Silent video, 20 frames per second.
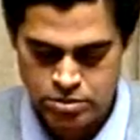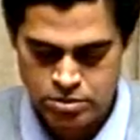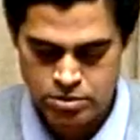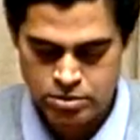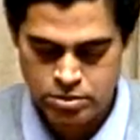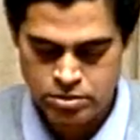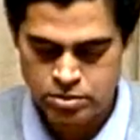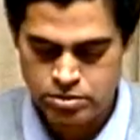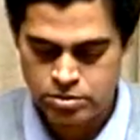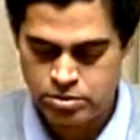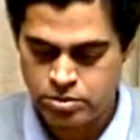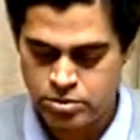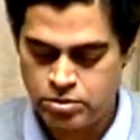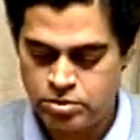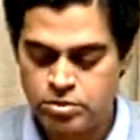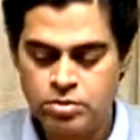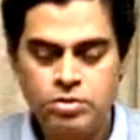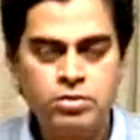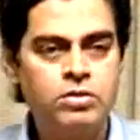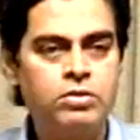film
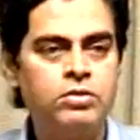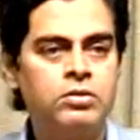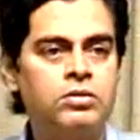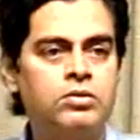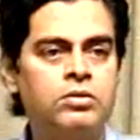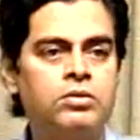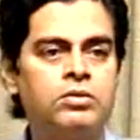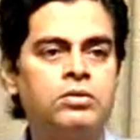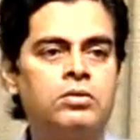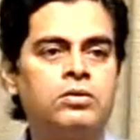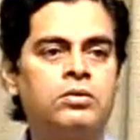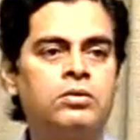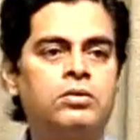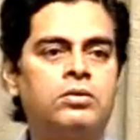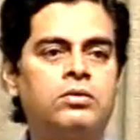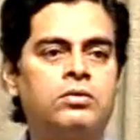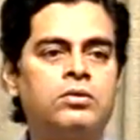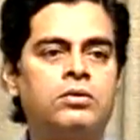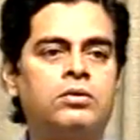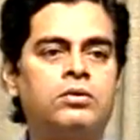deposited on that
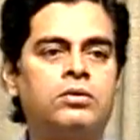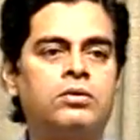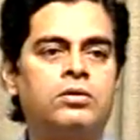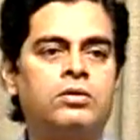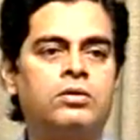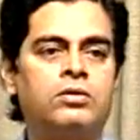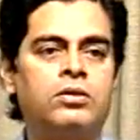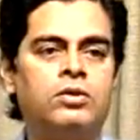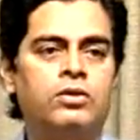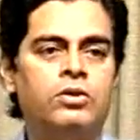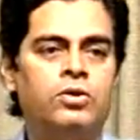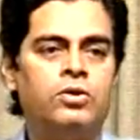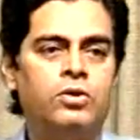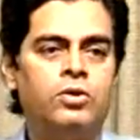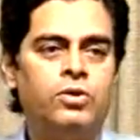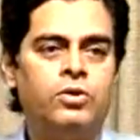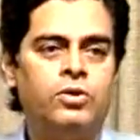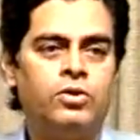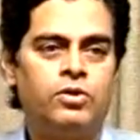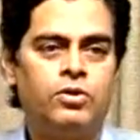SiO2 layer?